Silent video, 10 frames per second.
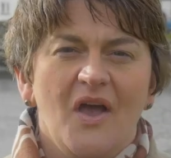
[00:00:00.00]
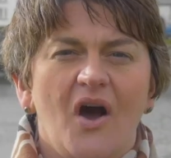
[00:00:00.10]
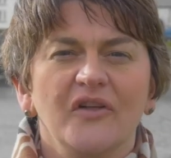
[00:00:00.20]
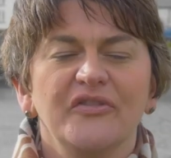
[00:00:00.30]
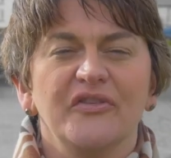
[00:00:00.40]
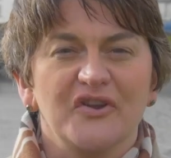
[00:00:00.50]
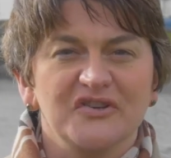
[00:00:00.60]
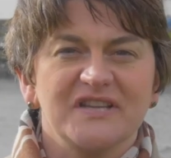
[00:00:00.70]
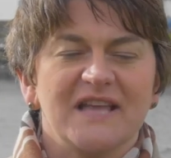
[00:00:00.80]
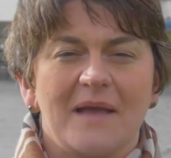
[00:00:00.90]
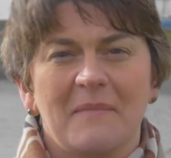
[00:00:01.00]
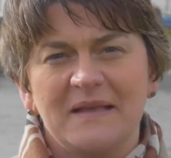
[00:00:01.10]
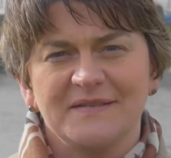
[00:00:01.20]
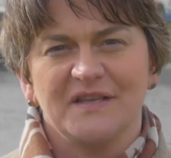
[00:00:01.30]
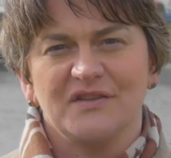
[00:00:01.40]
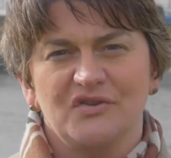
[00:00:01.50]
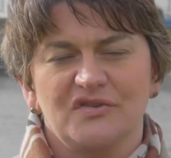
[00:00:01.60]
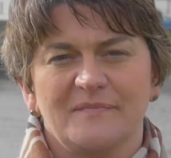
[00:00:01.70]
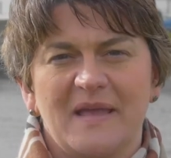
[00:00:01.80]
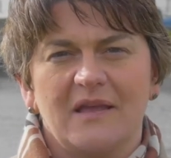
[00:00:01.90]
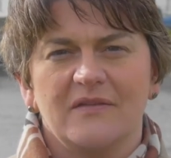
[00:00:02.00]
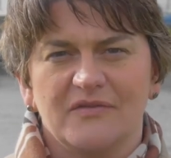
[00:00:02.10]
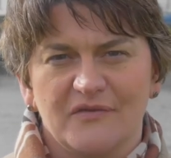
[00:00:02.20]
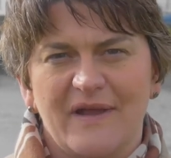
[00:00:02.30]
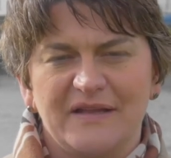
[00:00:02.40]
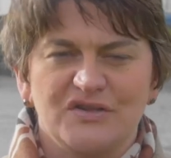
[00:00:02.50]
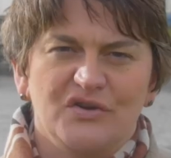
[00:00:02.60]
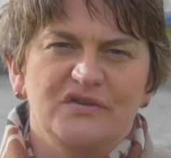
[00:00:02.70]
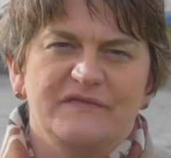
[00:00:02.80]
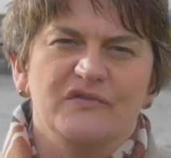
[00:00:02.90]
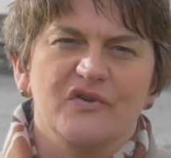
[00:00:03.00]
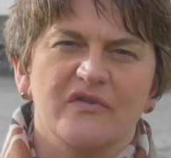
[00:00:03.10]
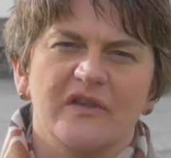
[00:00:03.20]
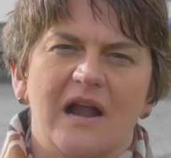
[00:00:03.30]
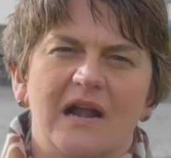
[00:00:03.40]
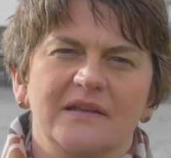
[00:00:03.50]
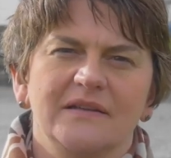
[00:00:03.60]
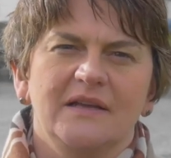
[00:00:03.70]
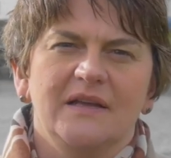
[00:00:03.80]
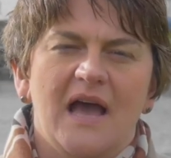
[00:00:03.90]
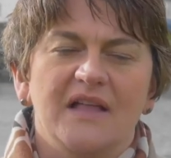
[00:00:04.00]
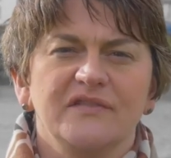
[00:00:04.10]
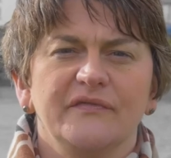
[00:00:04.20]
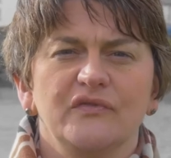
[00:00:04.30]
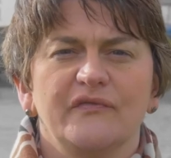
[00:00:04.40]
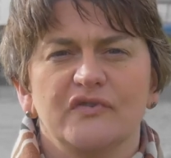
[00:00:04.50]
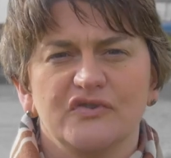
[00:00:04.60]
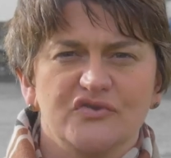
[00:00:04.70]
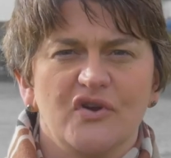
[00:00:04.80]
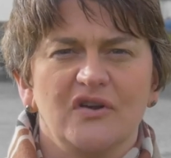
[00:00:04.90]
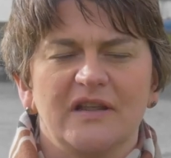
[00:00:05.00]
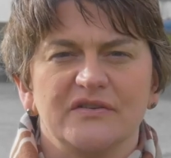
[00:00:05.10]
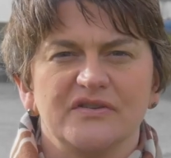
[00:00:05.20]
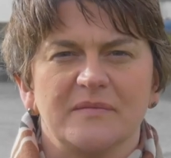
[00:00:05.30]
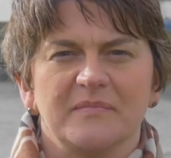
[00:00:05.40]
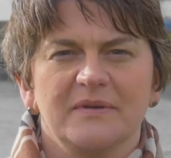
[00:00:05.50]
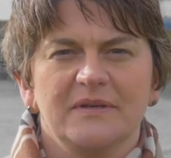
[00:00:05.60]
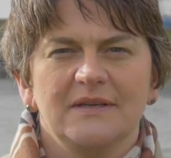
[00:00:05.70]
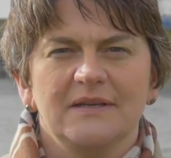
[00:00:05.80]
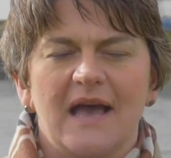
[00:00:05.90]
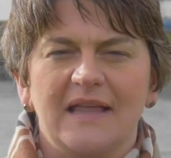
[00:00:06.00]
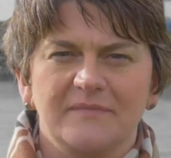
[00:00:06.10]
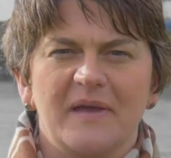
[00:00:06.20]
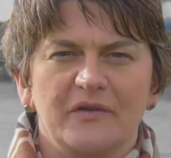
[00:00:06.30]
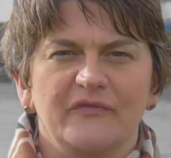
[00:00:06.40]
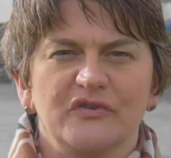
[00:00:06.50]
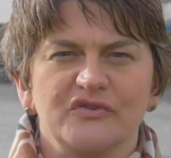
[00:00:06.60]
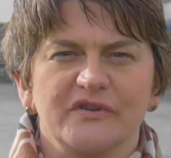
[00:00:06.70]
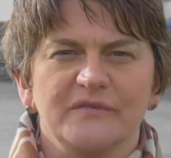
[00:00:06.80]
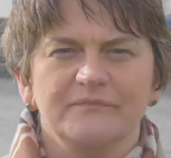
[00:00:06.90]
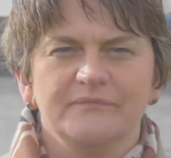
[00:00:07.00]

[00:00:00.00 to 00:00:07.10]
On Thursday, I'm asking you to make the right choice for Northern Ireland and to vote for strong leadership and a better future.